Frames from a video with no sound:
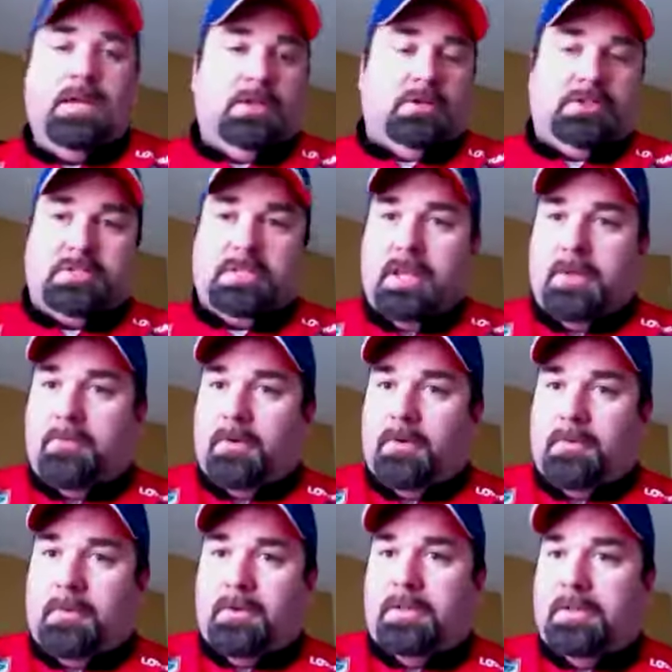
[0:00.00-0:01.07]
You step on
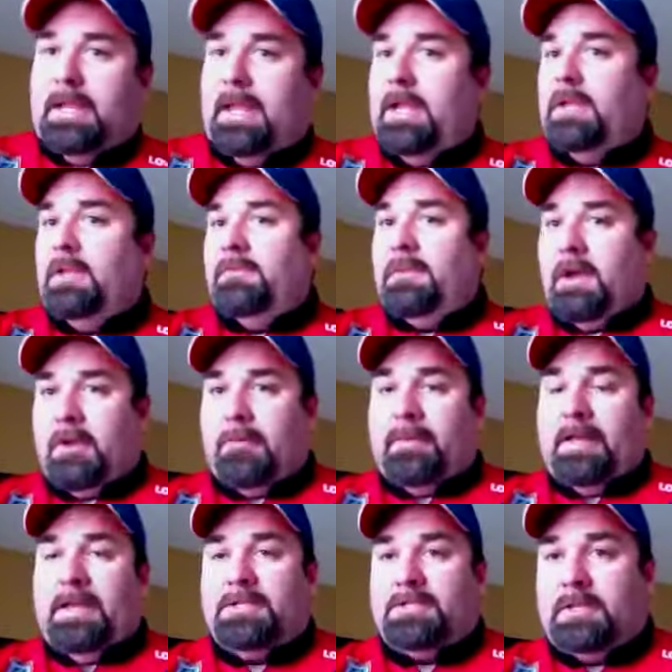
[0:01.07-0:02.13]
them on the deck, you've got a
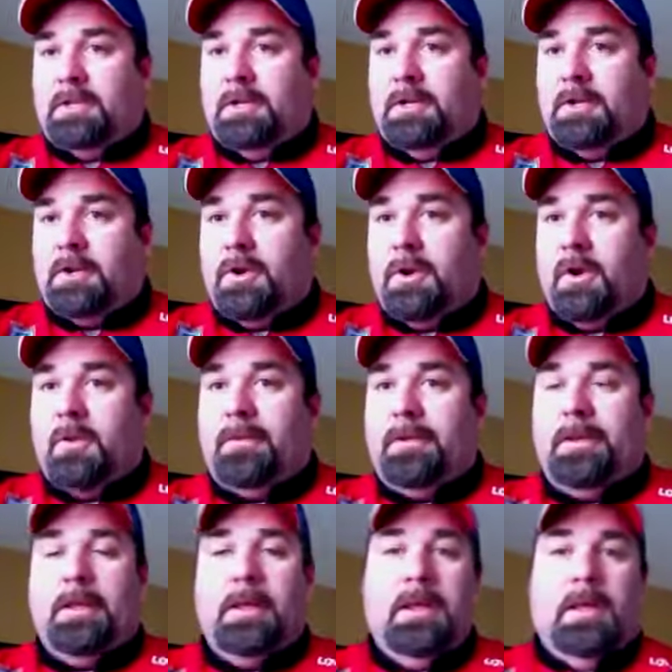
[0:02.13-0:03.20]
mess there in your carpet.